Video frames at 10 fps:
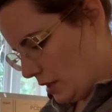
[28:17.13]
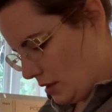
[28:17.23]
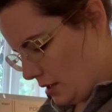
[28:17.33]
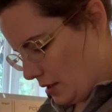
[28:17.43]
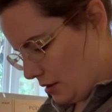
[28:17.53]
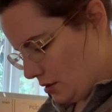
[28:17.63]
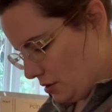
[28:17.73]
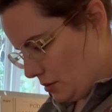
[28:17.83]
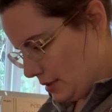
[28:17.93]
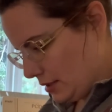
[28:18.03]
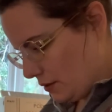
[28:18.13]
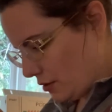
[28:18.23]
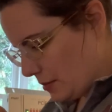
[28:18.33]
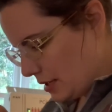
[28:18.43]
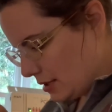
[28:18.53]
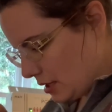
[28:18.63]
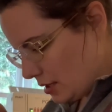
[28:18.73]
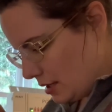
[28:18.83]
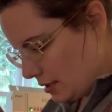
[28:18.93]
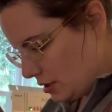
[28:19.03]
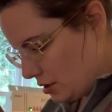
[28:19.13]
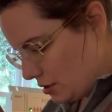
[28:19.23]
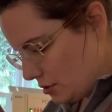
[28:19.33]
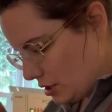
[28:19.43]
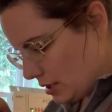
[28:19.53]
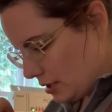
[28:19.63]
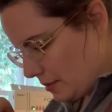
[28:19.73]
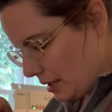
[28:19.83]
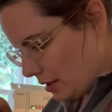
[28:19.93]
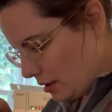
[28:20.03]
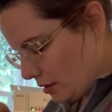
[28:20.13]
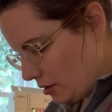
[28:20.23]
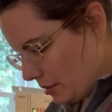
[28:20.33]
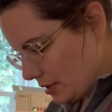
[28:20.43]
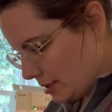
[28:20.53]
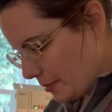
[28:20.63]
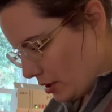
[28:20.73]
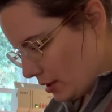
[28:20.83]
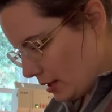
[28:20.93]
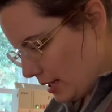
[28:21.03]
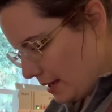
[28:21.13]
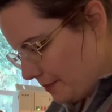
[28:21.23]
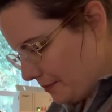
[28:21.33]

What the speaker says: I think I'll do silver beads on these too, just to make it a little bit sparkly.